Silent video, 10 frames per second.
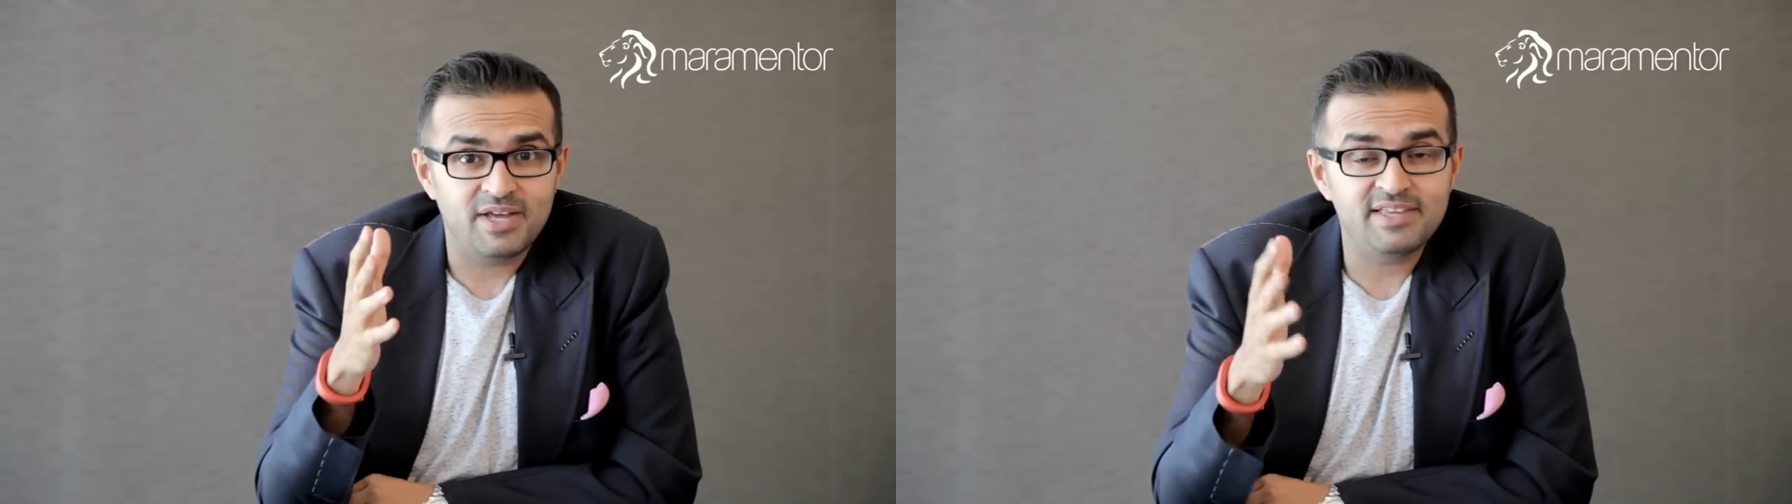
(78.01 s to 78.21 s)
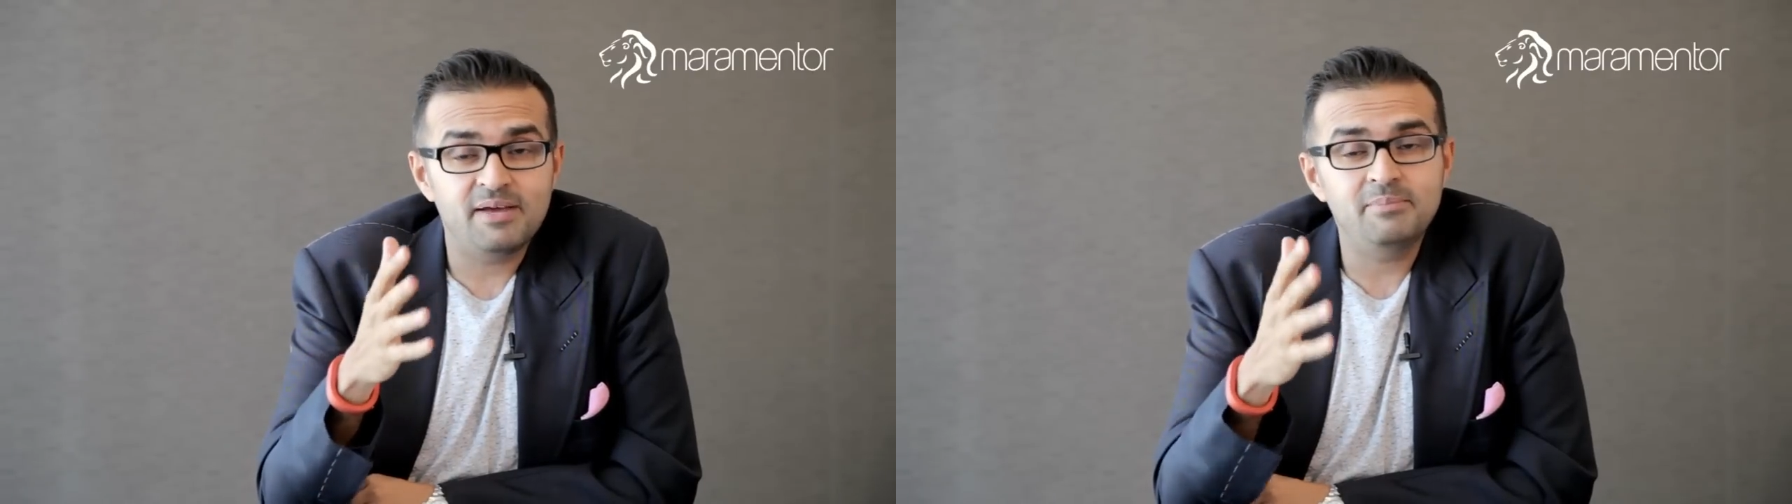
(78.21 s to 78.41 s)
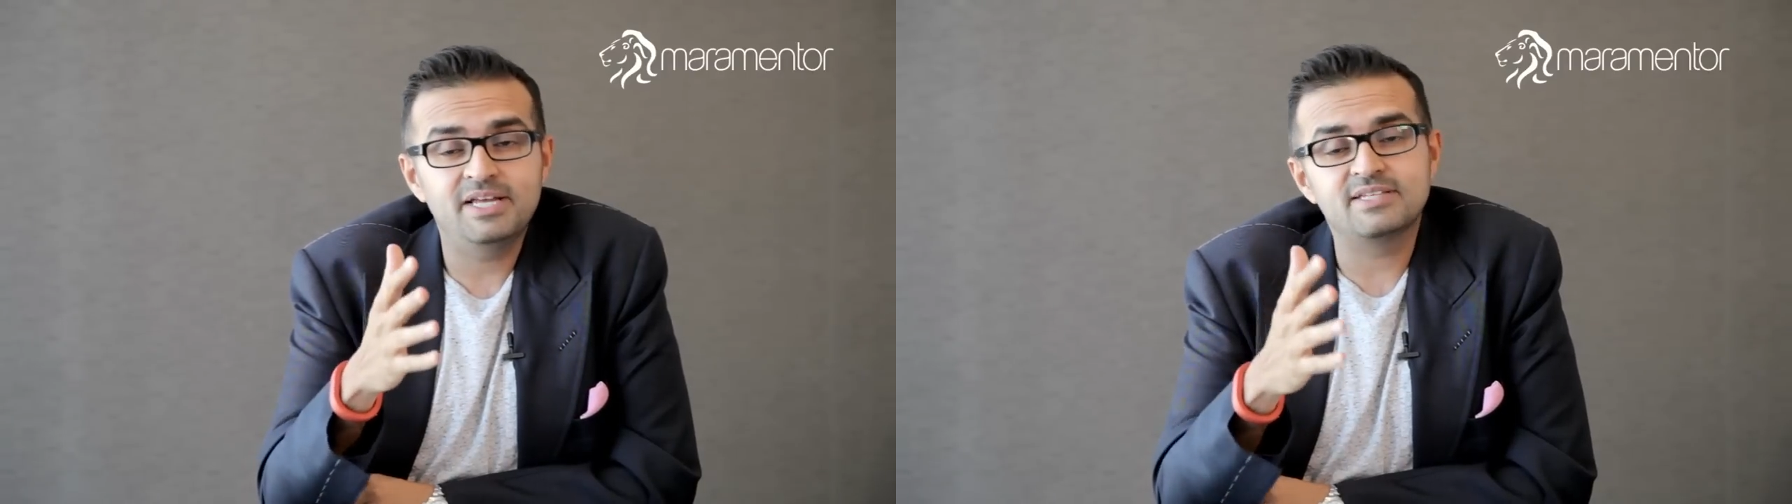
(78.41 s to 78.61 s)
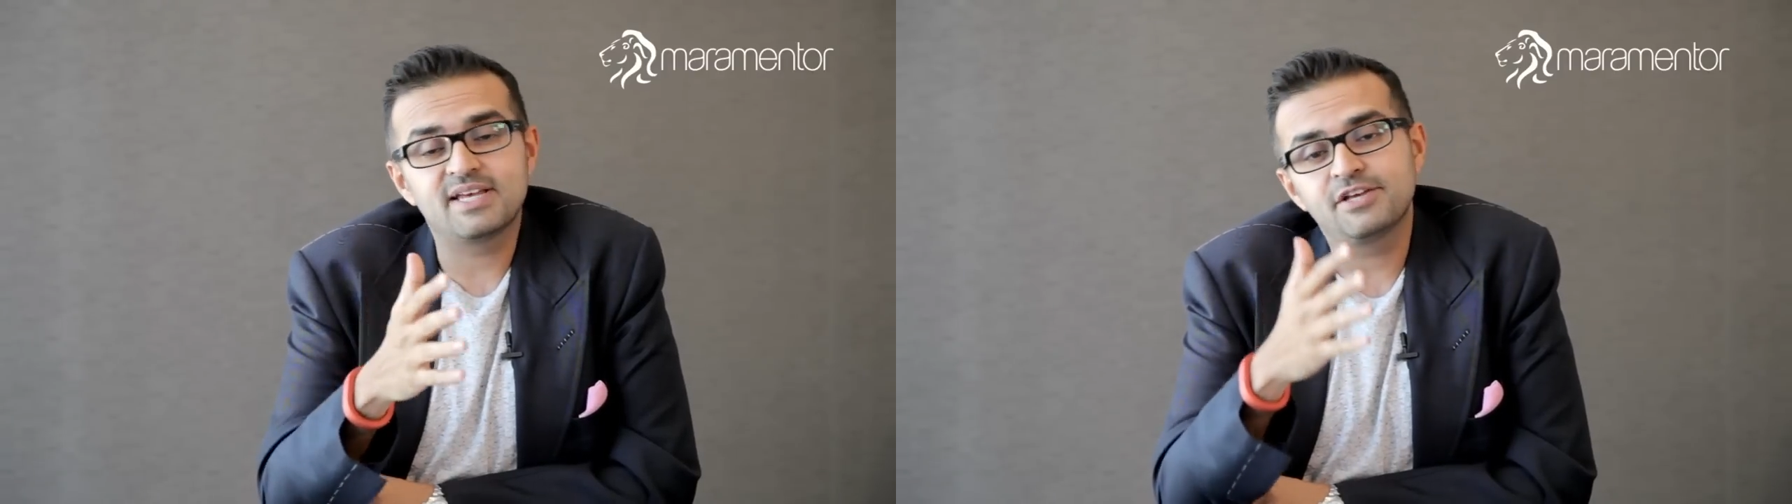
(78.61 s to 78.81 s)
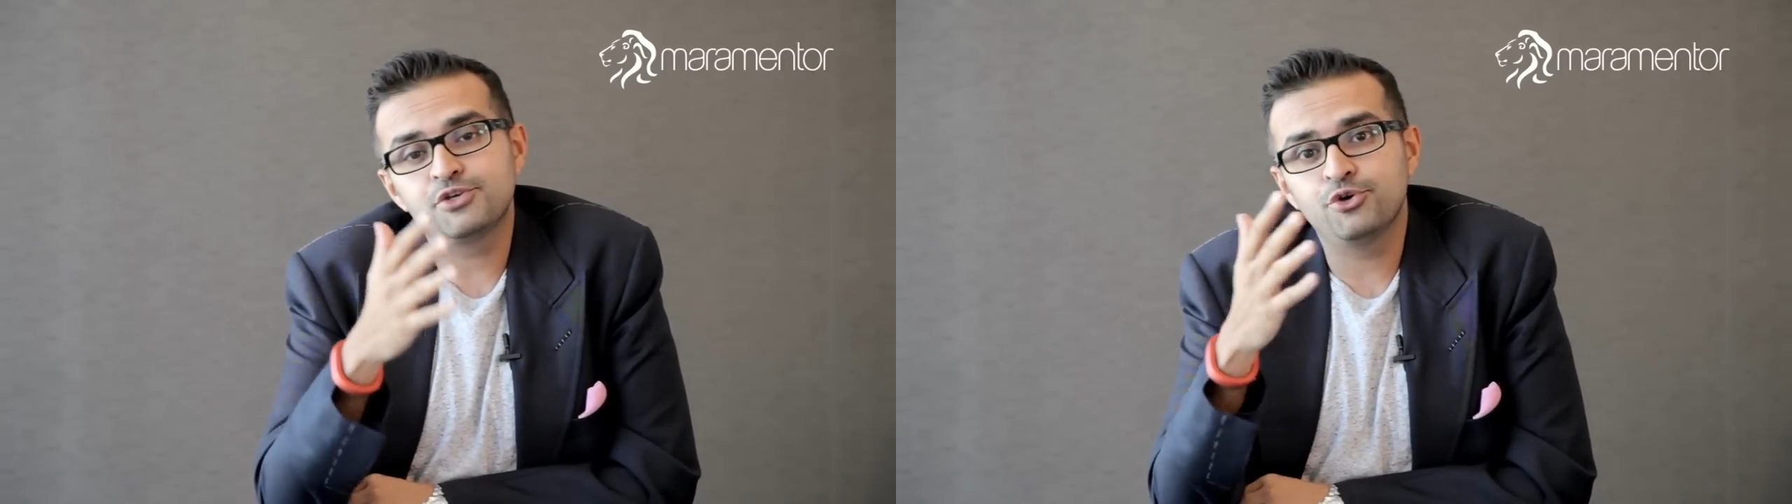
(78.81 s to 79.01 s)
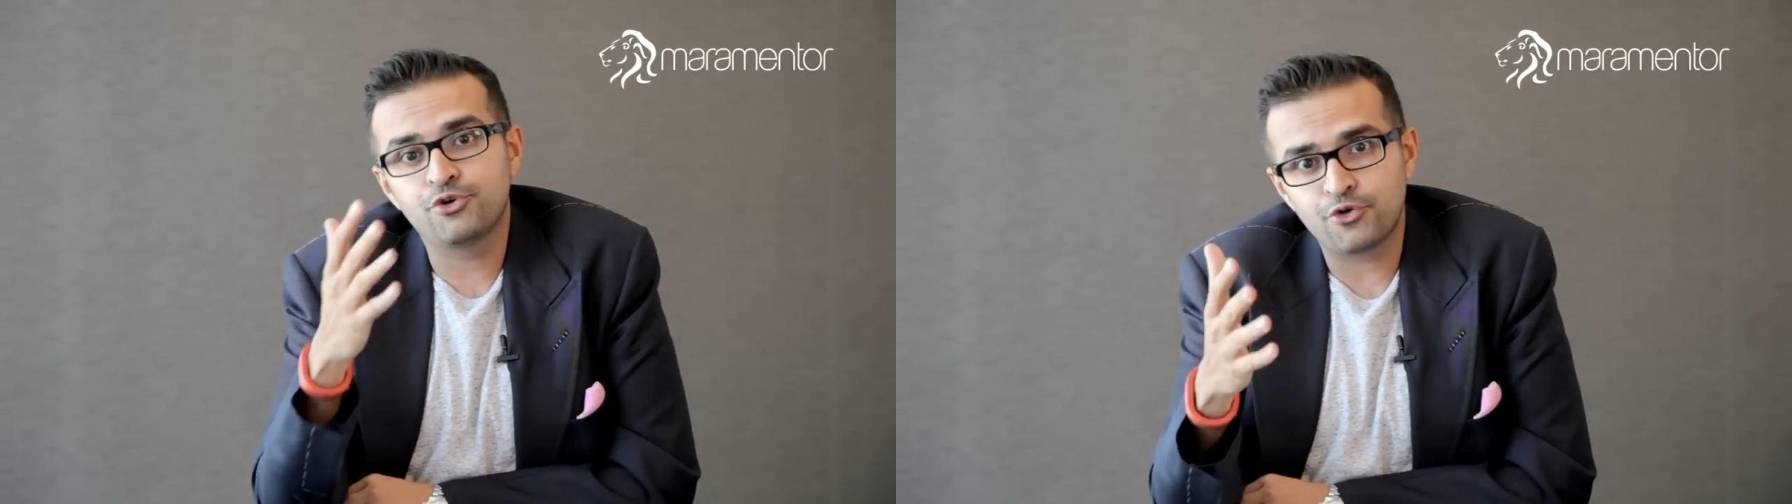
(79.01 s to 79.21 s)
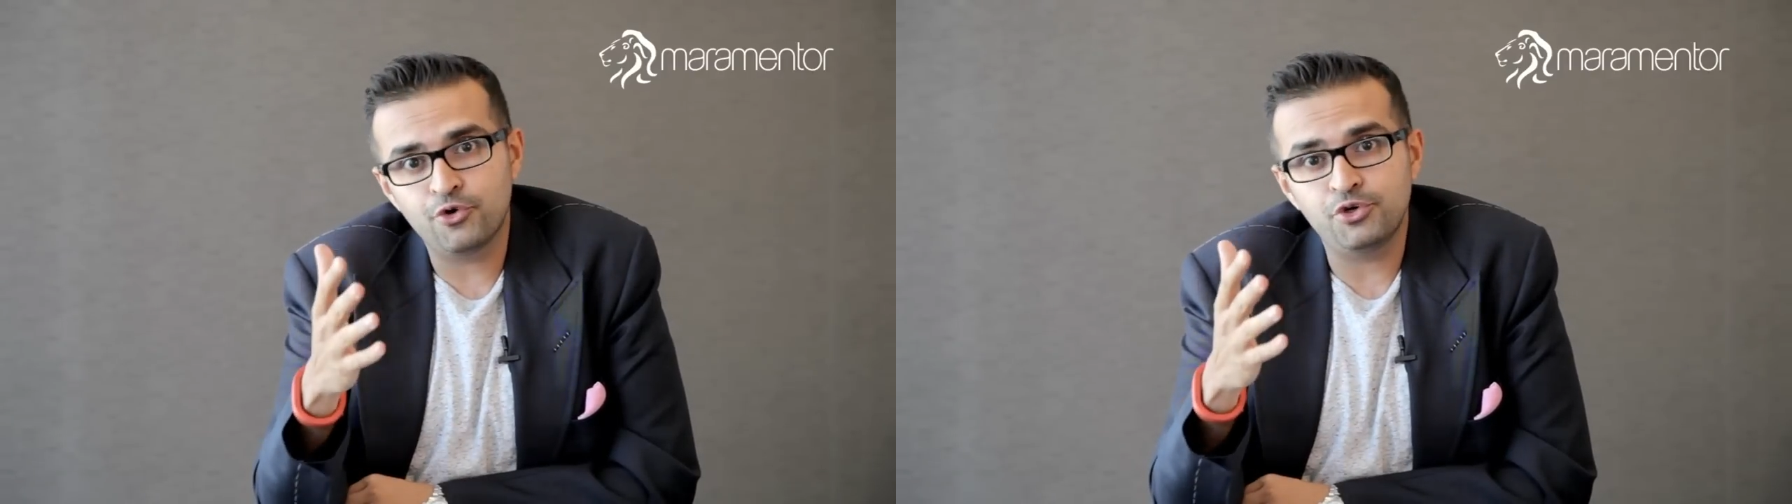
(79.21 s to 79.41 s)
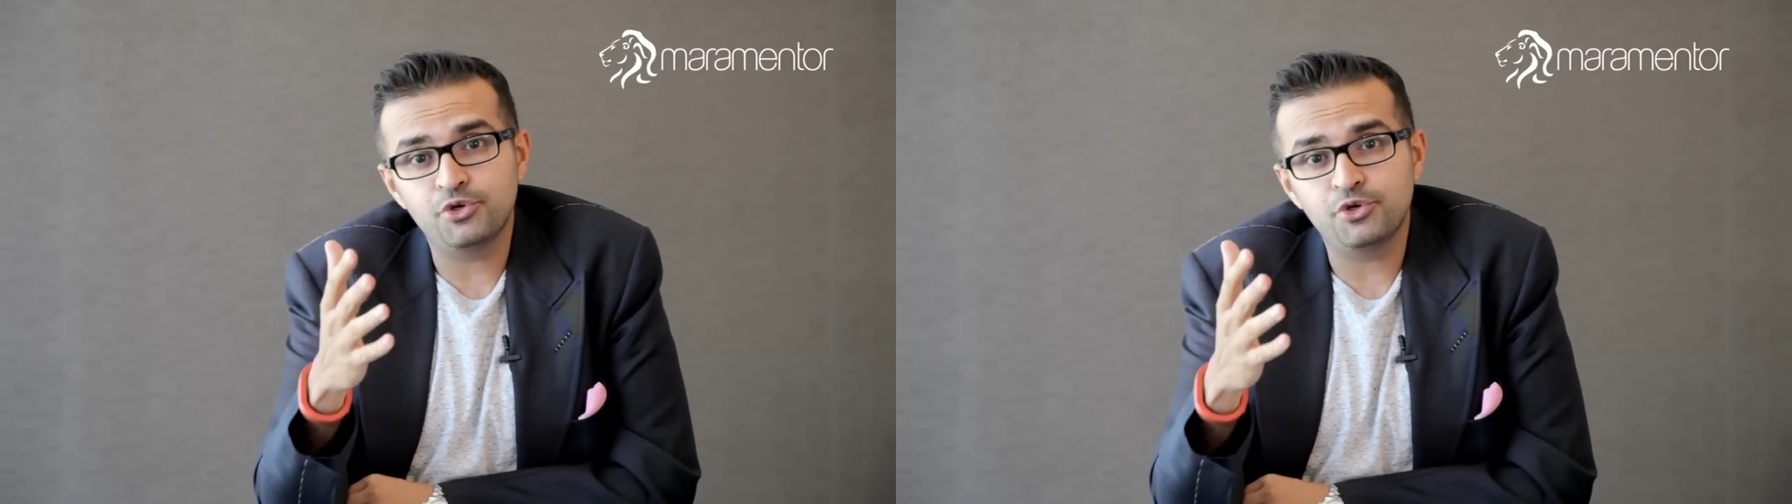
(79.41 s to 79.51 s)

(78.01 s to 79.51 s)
and that means as you grow,